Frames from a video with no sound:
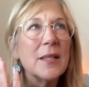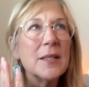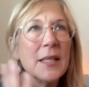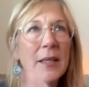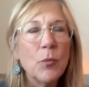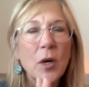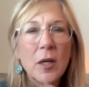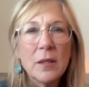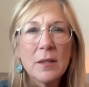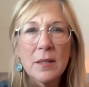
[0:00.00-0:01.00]
Tim
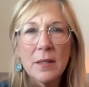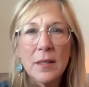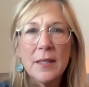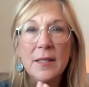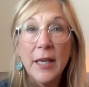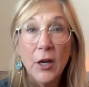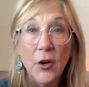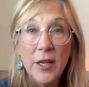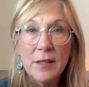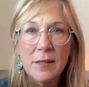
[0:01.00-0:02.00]
Walz is an
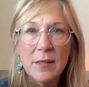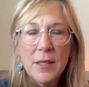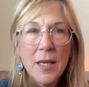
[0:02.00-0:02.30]
Aries.